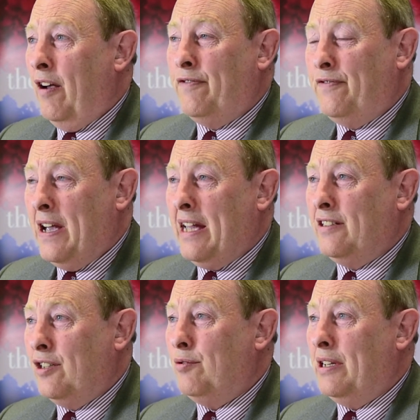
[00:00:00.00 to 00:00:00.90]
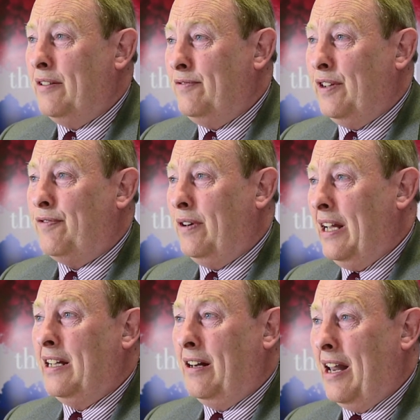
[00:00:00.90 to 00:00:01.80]
a fair degree of
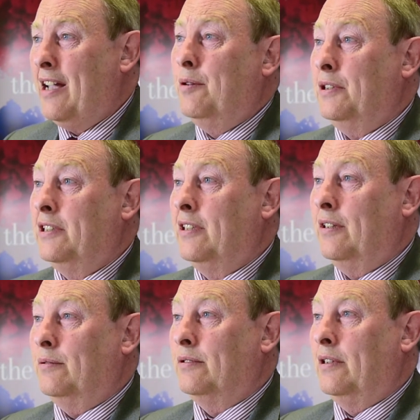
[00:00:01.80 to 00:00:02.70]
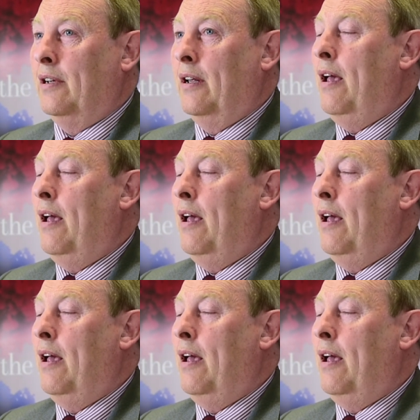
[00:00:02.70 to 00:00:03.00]
different language skills,